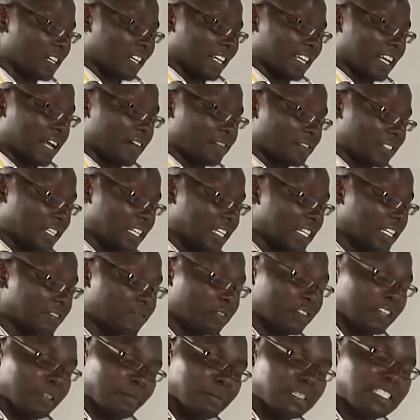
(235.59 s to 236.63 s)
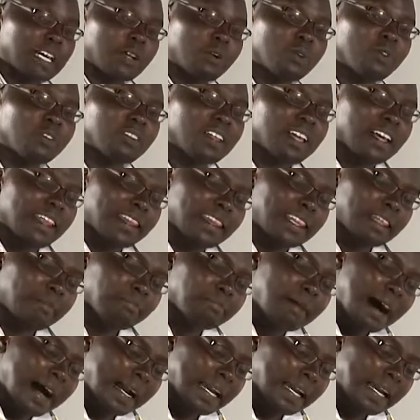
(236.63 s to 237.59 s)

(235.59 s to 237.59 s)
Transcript: And I've said for the meter rule, the